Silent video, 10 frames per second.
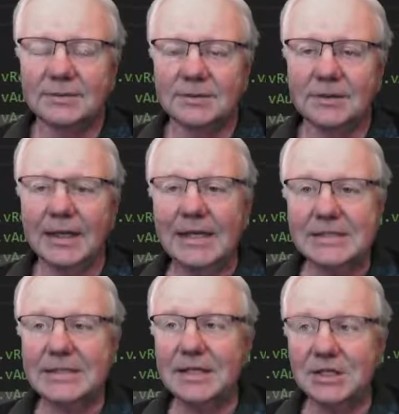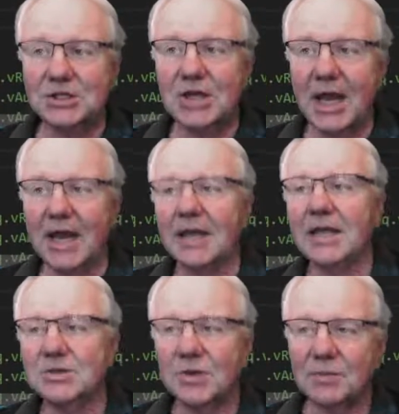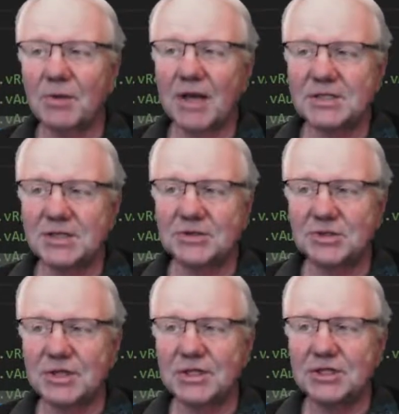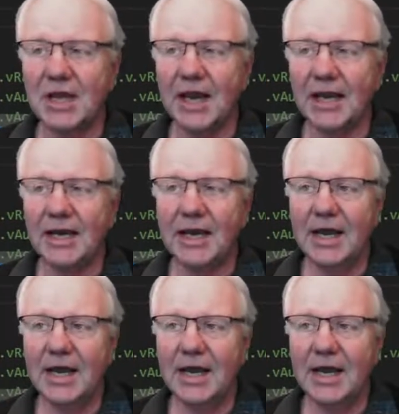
links in the chain, each of the processors in the chain,